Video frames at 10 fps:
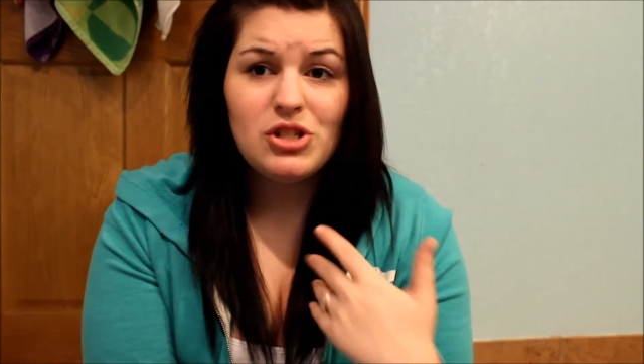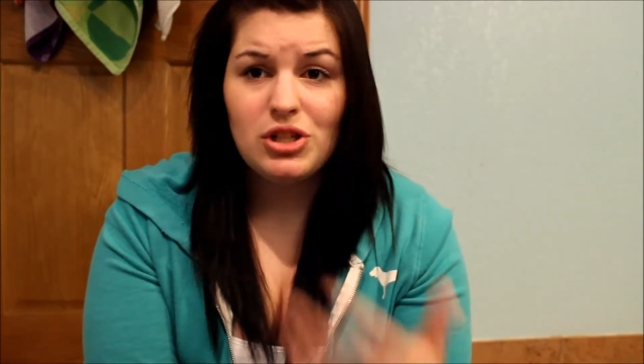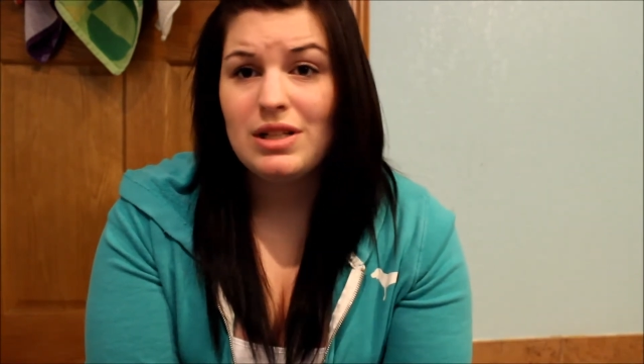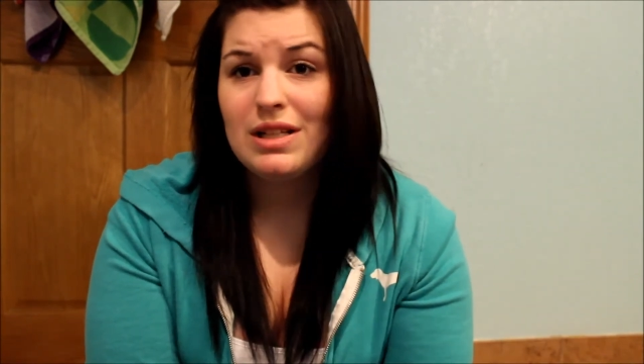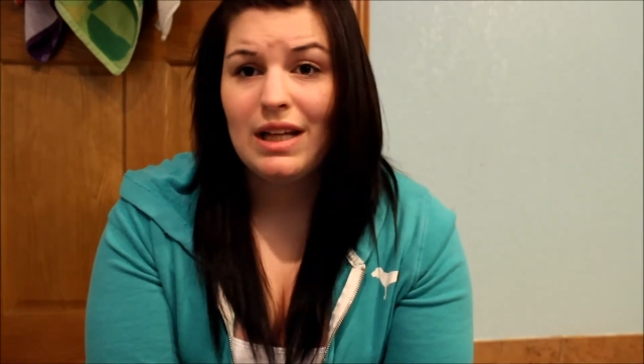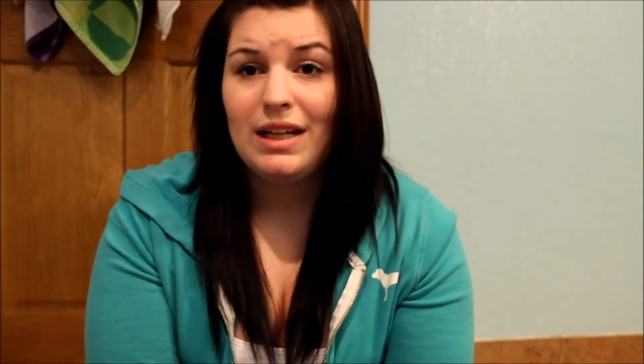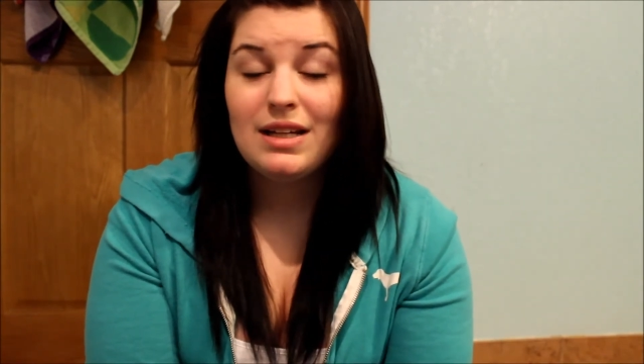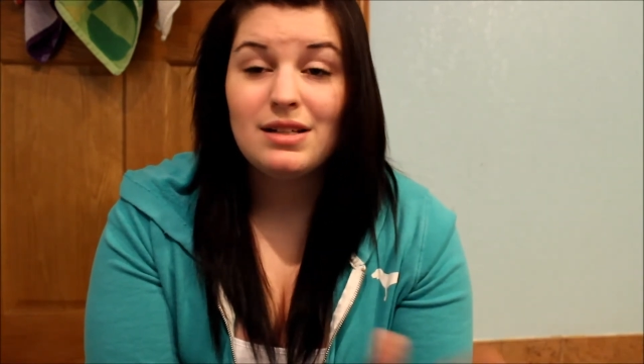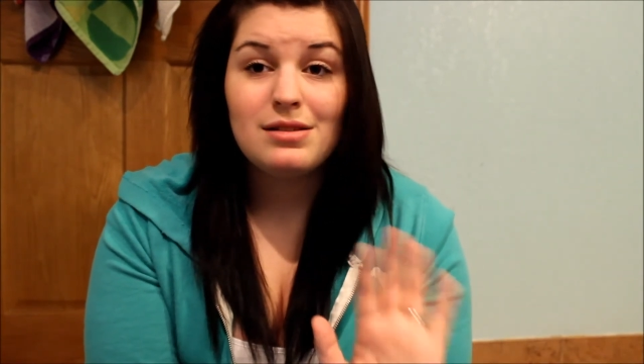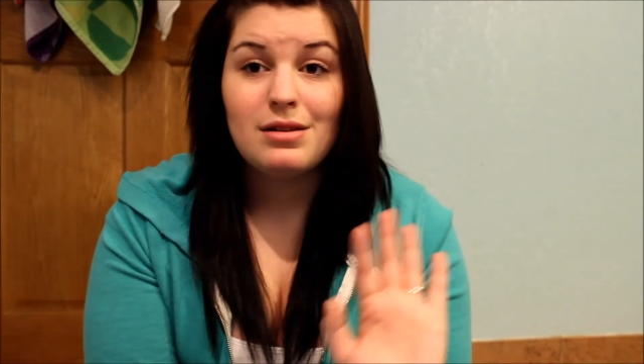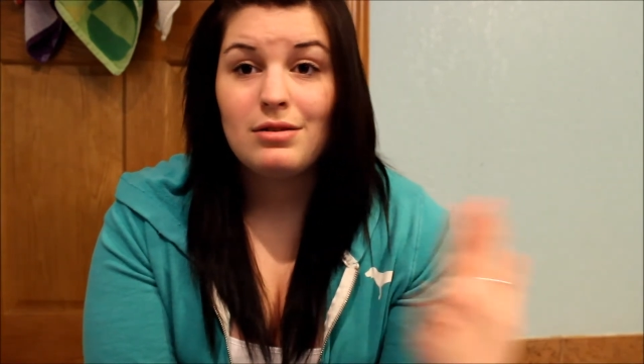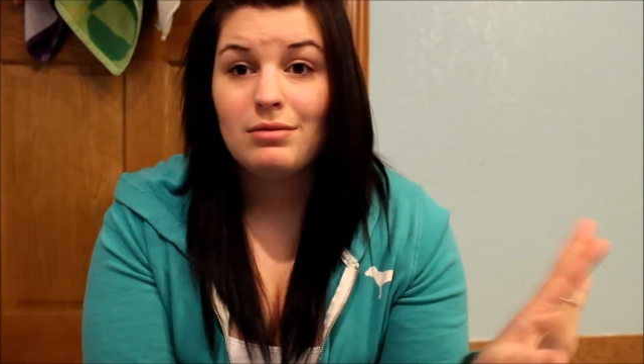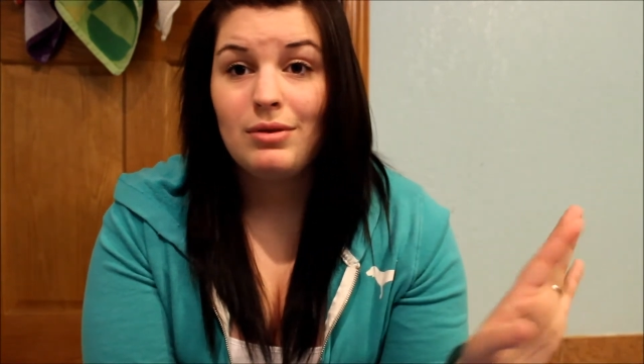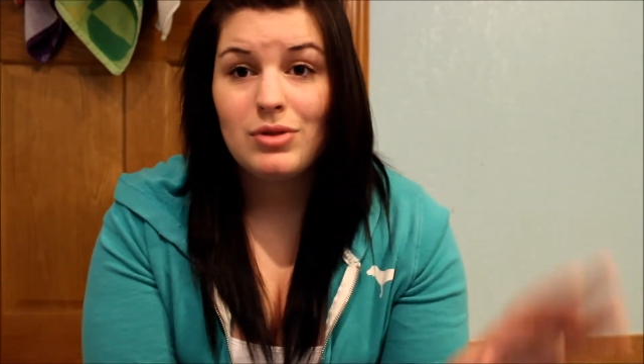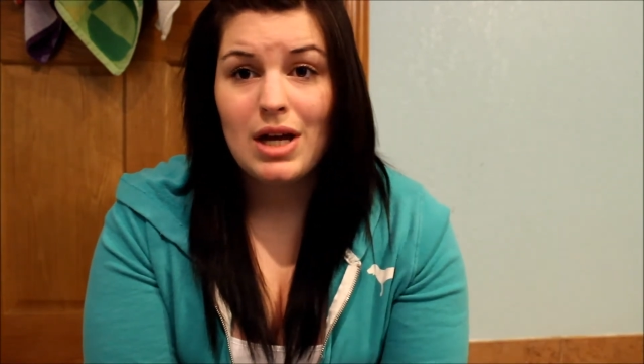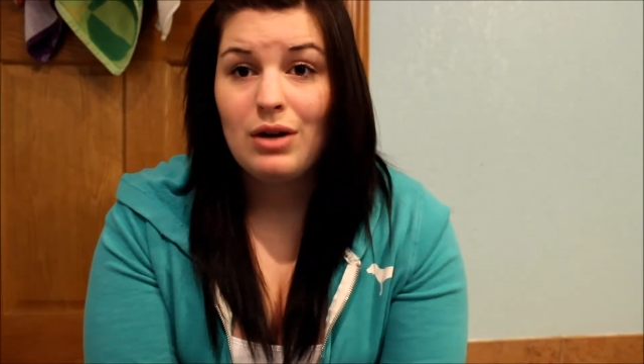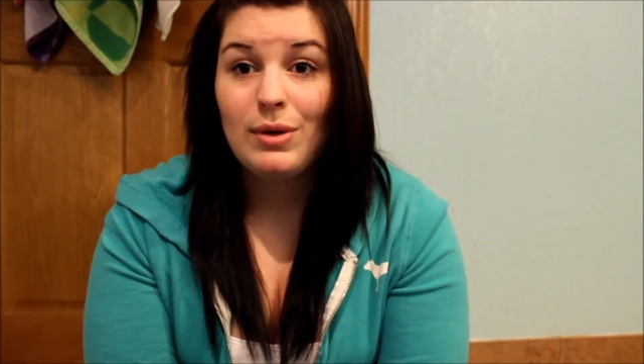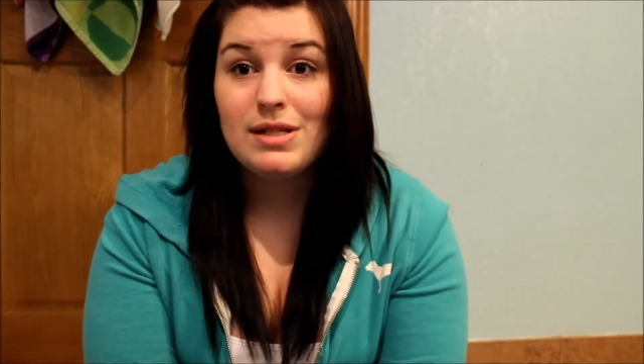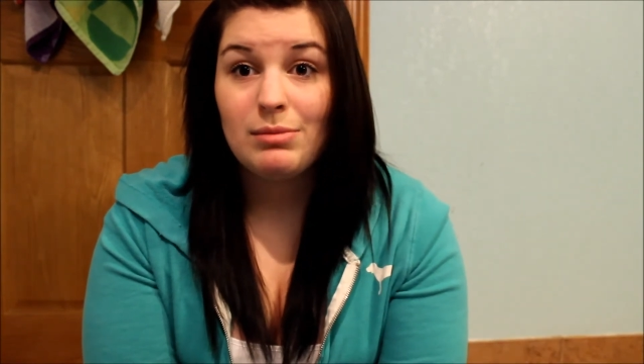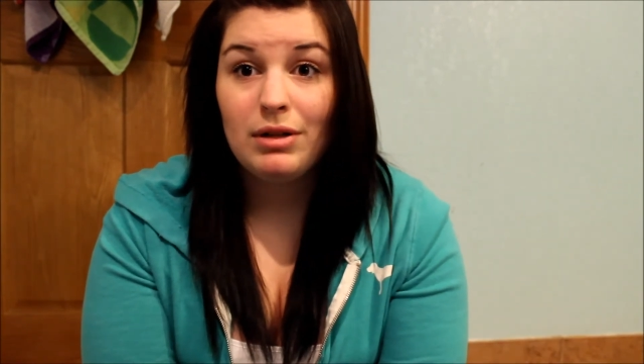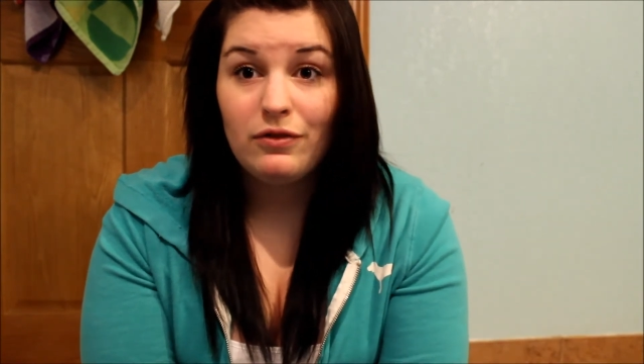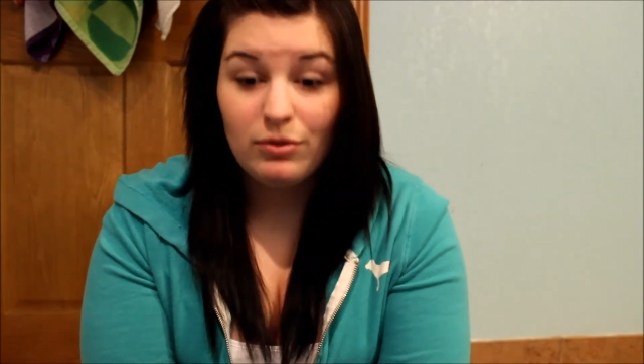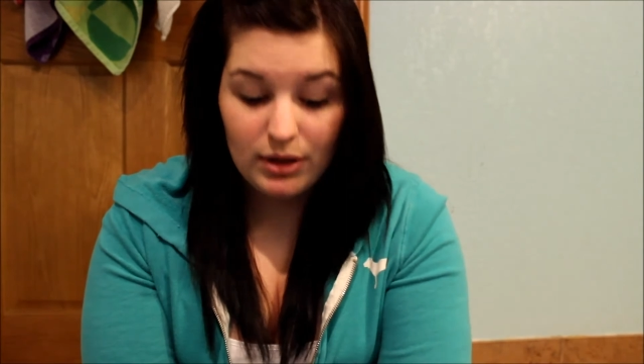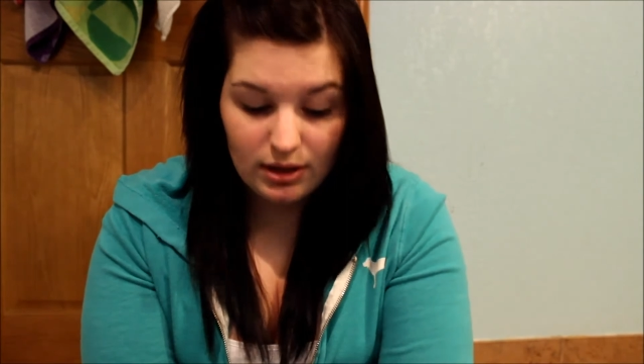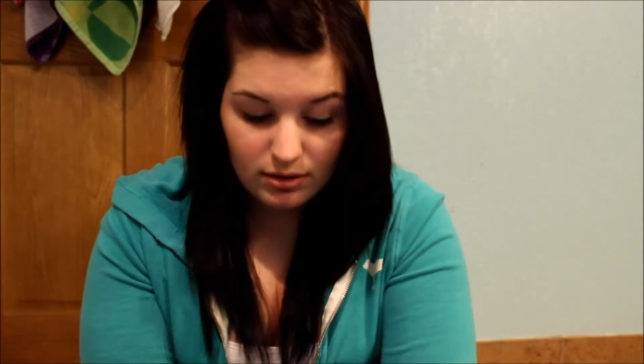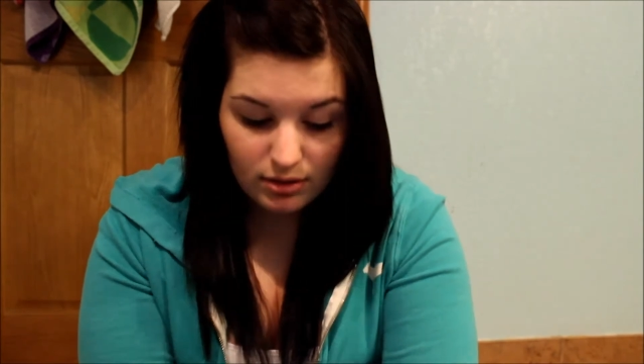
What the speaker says: she didn't like it, so it was kind of a waste of money for me.